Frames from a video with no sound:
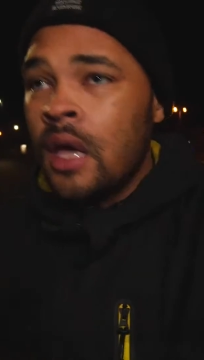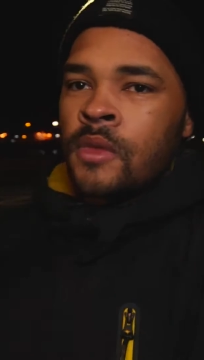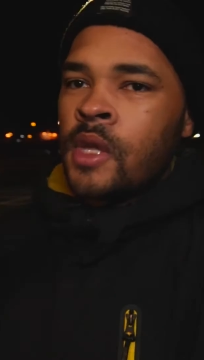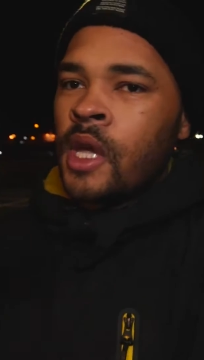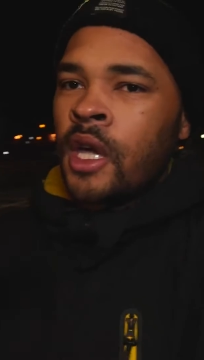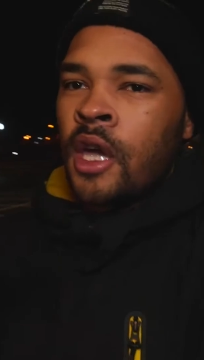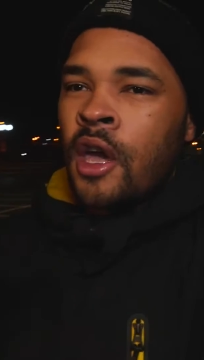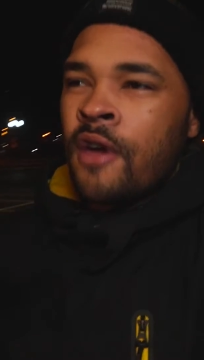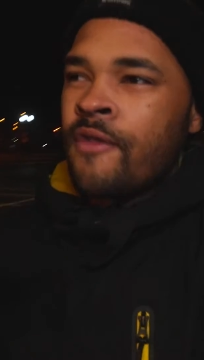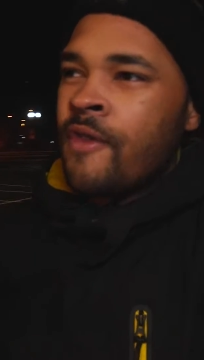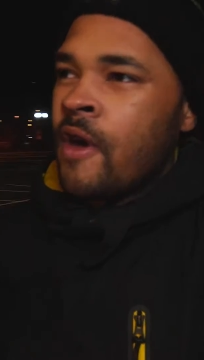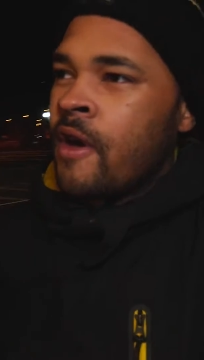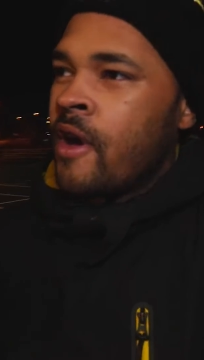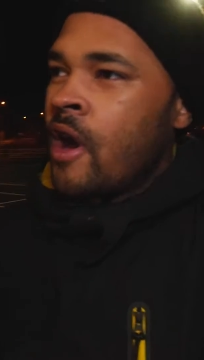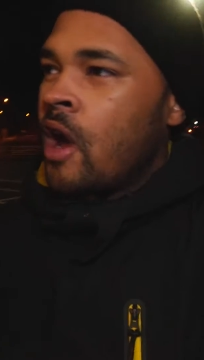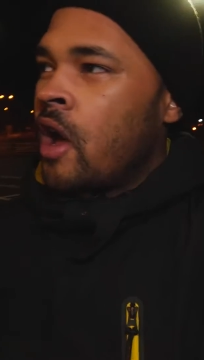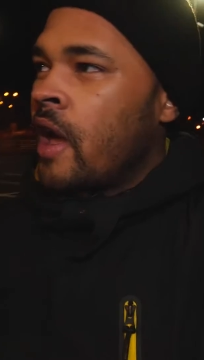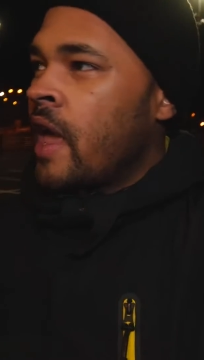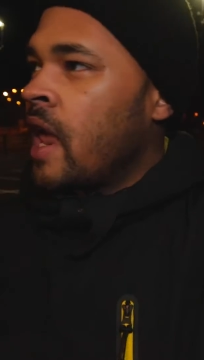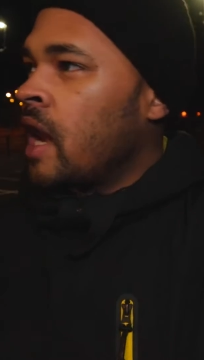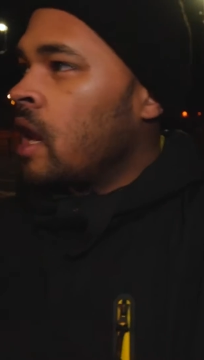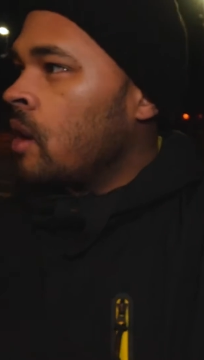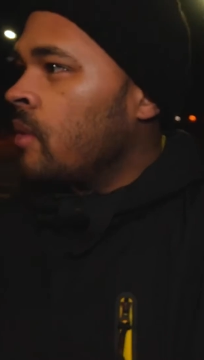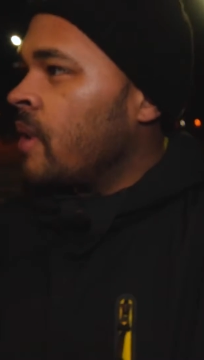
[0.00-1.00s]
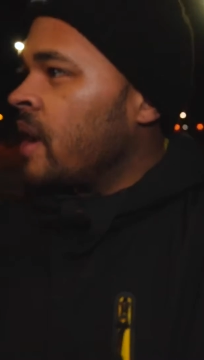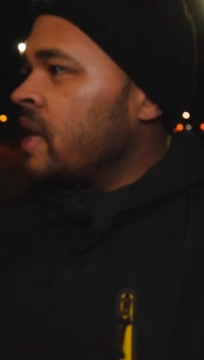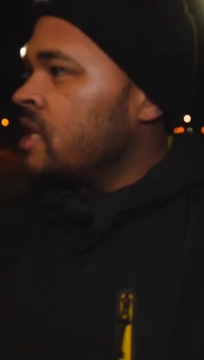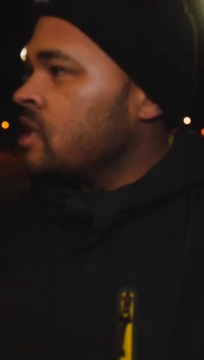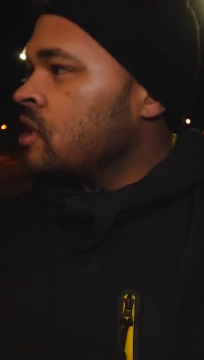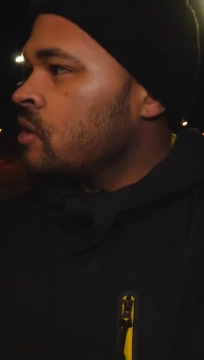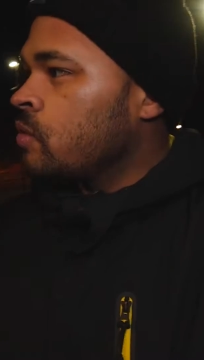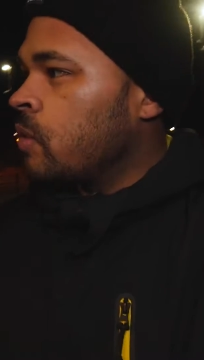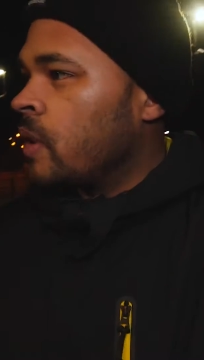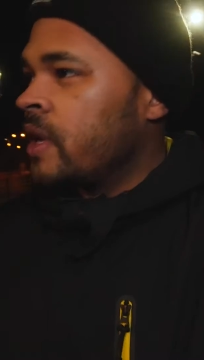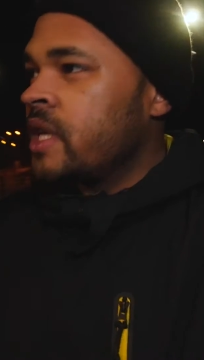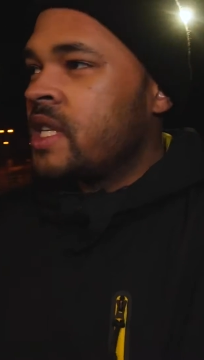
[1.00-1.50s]
Didn't go very high anyway,
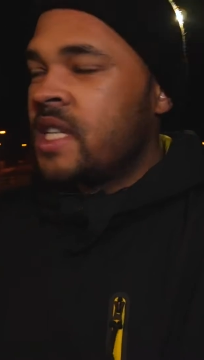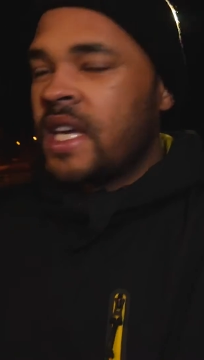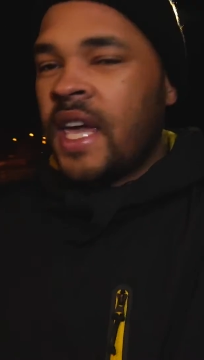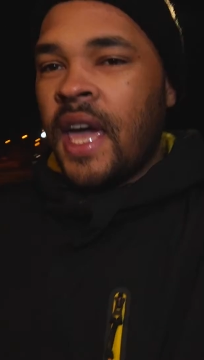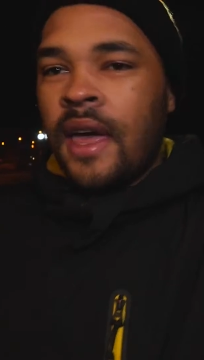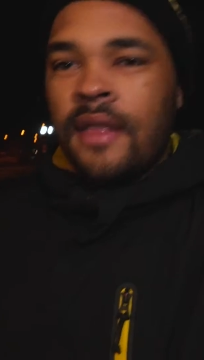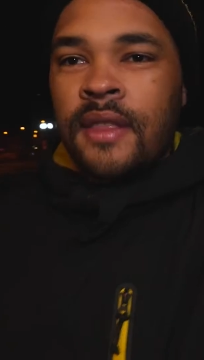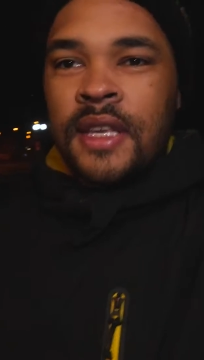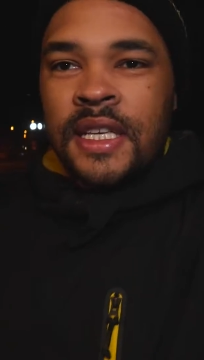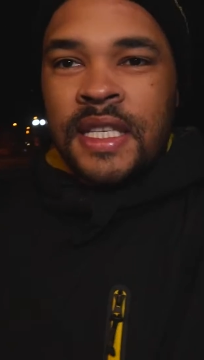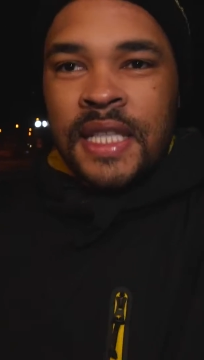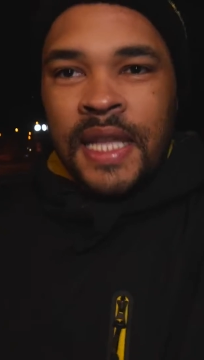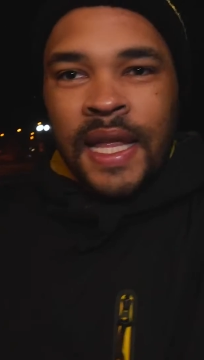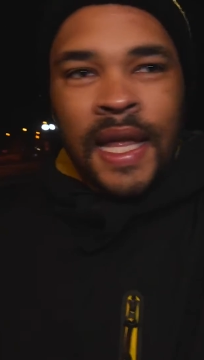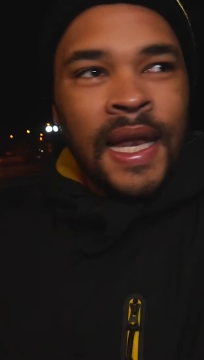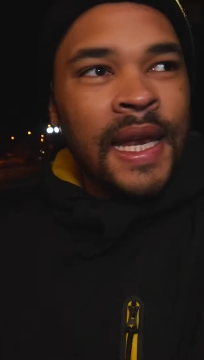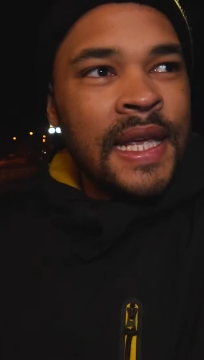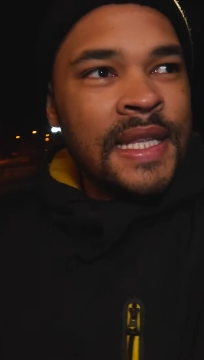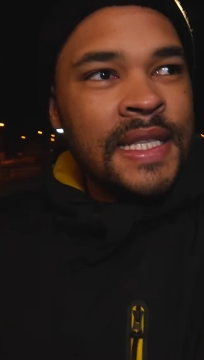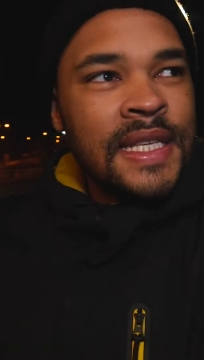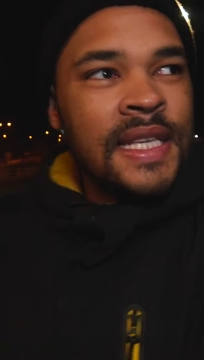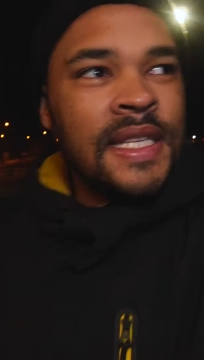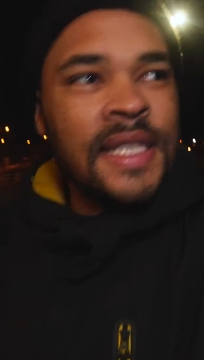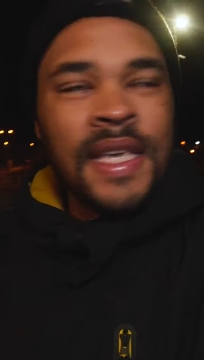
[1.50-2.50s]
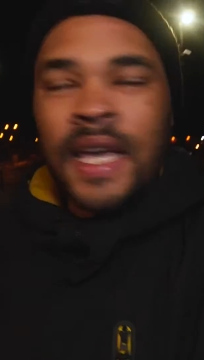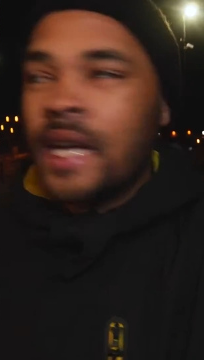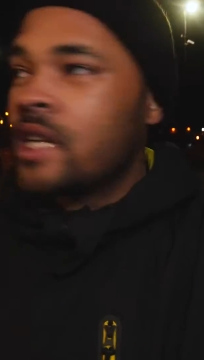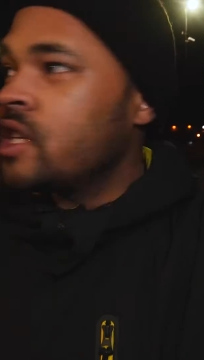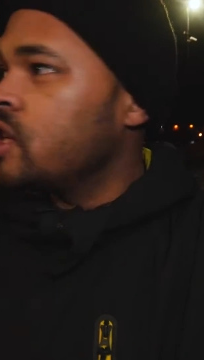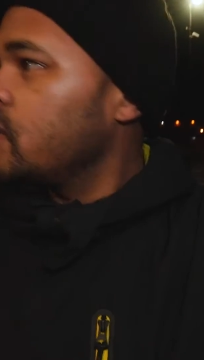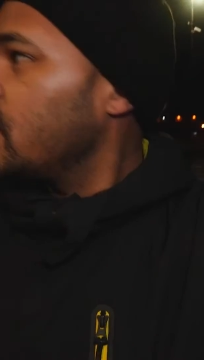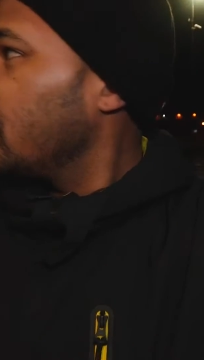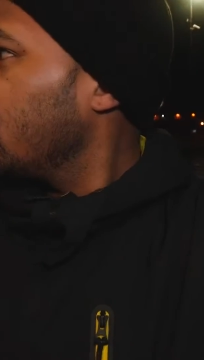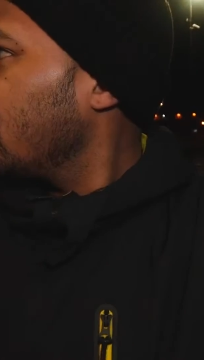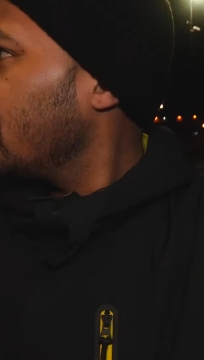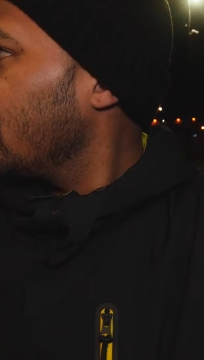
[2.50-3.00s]
just wanted to get this little
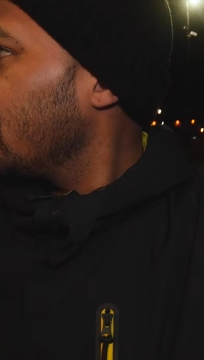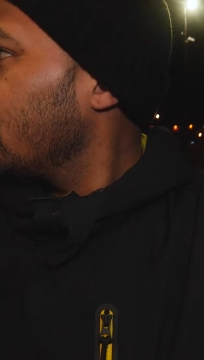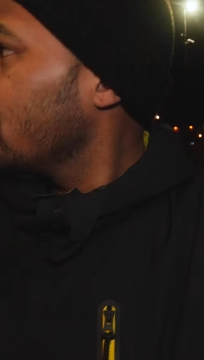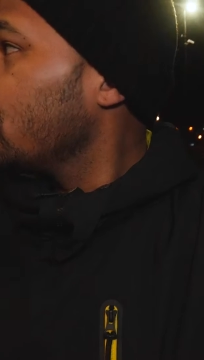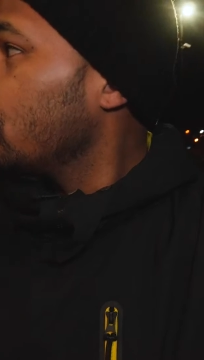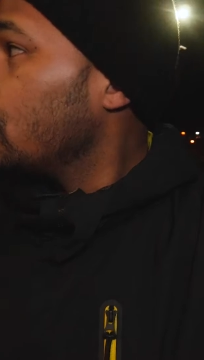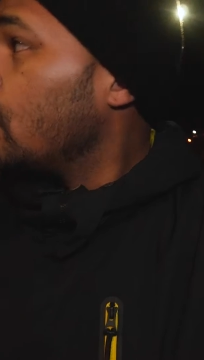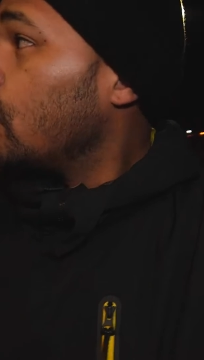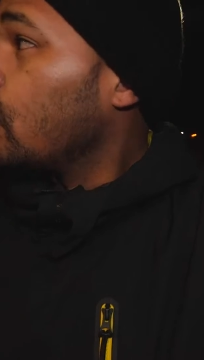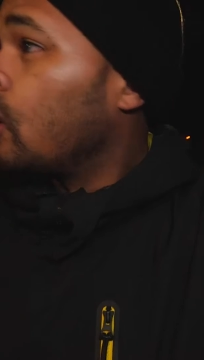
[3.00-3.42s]
intersection here.